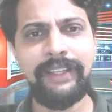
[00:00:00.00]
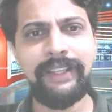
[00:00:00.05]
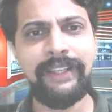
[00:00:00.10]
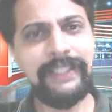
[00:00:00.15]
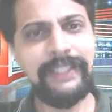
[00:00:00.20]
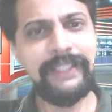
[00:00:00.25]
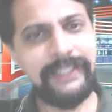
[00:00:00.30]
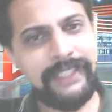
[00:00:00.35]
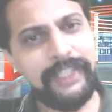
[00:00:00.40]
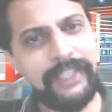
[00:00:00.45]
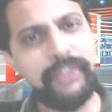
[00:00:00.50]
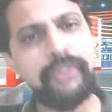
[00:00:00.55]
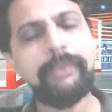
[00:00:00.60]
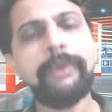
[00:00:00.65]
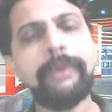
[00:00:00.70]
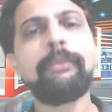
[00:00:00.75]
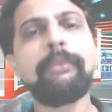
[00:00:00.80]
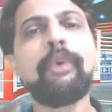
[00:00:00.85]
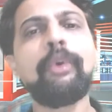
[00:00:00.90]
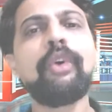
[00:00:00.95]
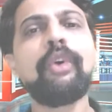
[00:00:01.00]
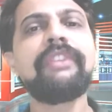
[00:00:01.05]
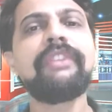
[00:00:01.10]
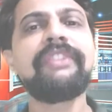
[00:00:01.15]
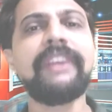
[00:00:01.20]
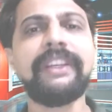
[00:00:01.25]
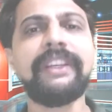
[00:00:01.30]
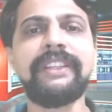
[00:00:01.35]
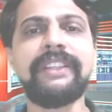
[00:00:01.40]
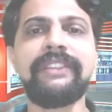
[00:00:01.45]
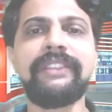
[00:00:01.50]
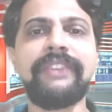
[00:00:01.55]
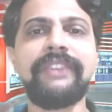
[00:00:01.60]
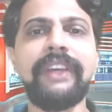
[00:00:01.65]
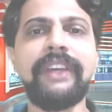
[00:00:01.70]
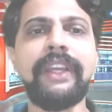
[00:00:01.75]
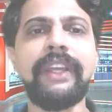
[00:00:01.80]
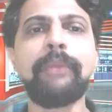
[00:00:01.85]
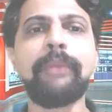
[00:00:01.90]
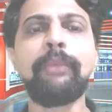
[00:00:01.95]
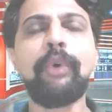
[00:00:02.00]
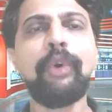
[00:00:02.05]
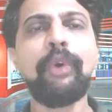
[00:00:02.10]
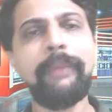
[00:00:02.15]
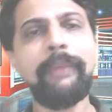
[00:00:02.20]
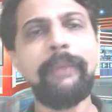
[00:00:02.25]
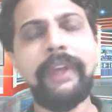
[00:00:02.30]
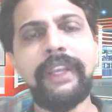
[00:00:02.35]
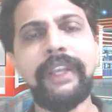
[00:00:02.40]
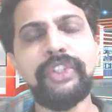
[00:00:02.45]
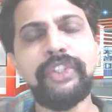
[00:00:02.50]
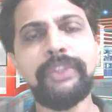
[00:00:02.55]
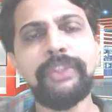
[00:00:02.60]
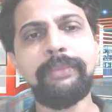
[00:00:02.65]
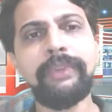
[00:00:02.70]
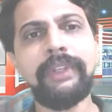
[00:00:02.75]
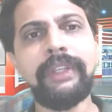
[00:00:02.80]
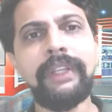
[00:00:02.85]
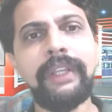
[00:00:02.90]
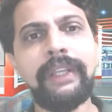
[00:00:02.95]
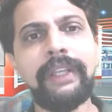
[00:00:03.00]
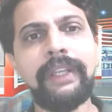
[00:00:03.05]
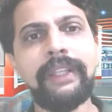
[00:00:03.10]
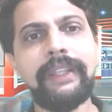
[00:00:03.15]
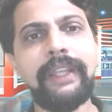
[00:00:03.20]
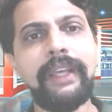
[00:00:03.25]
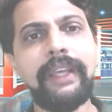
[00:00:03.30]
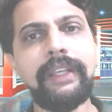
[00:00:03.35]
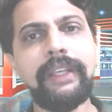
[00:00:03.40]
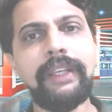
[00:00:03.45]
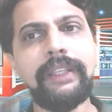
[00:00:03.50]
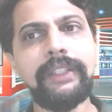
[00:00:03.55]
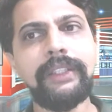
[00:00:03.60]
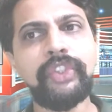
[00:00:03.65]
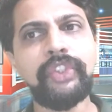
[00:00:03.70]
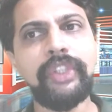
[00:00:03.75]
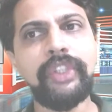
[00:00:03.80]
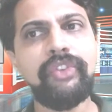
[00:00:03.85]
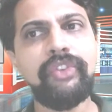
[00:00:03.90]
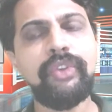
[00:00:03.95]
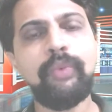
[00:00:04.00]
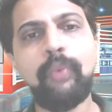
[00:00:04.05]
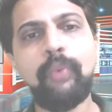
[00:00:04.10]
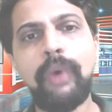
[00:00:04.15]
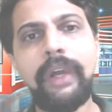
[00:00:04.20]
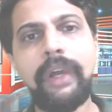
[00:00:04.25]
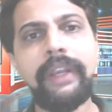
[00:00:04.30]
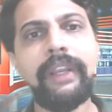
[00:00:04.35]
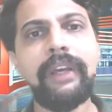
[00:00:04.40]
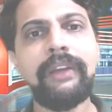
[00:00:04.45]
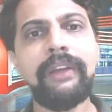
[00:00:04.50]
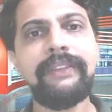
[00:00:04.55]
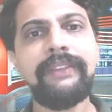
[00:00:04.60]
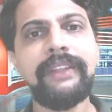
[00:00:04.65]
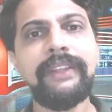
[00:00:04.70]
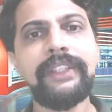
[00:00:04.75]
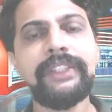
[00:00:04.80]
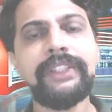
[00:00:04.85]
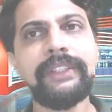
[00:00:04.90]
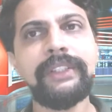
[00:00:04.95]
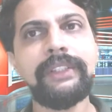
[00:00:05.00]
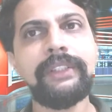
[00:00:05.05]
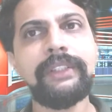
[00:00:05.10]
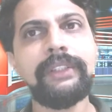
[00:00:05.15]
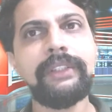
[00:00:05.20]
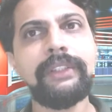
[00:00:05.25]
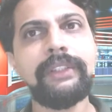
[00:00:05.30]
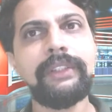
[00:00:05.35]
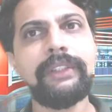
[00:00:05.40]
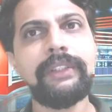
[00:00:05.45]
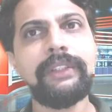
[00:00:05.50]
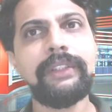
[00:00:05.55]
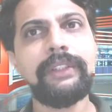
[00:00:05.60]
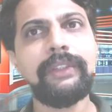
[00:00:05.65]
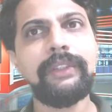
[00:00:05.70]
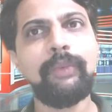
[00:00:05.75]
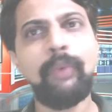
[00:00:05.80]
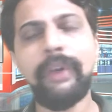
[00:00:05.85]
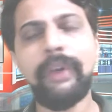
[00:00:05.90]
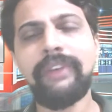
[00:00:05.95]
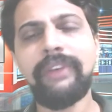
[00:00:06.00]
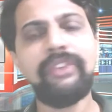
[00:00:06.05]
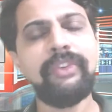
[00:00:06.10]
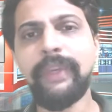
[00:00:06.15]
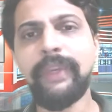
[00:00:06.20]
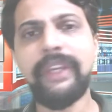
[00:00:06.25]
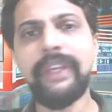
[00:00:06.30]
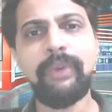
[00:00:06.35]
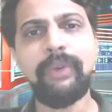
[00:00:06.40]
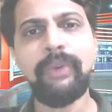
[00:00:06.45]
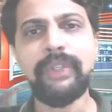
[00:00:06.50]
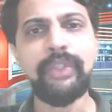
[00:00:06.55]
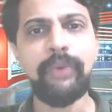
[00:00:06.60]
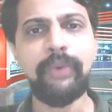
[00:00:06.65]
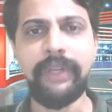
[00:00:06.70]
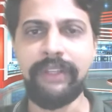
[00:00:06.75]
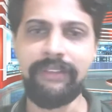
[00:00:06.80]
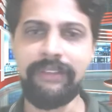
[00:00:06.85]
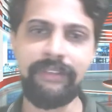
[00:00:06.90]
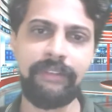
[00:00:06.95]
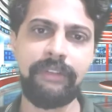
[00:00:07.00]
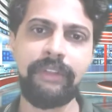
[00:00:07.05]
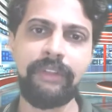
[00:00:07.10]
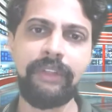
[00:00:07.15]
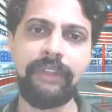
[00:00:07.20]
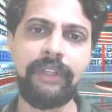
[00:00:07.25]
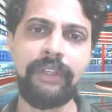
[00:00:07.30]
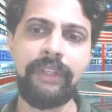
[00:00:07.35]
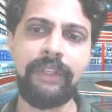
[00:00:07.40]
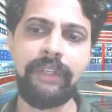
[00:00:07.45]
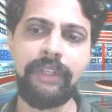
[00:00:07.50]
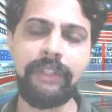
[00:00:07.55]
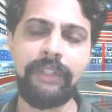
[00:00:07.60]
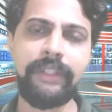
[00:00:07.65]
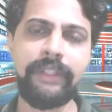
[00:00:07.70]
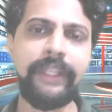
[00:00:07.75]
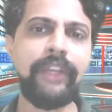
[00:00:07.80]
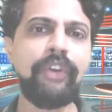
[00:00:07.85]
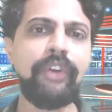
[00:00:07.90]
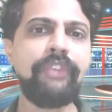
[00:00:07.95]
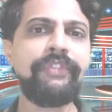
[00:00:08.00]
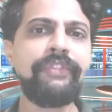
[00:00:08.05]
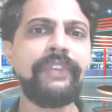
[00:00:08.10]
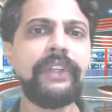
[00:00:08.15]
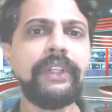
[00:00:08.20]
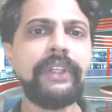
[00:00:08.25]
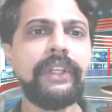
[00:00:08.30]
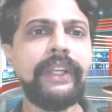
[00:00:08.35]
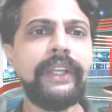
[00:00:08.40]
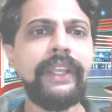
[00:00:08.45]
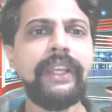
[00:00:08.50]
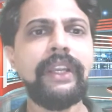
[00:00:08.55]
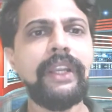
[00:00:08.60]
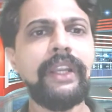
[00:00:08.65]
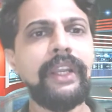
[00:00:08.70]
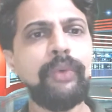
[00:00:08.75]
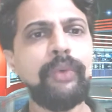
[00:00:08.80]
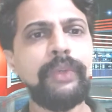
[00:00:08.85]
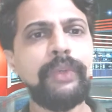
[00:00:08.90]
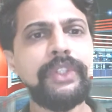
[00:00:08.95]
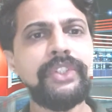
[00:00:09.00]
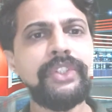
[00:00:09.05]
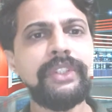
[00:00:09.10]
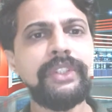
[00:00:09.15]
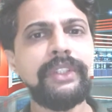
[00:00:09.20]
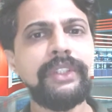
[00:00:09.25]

tend to be more effective and more manageable than just a 1 hour session once a week or twice. Think of learning a language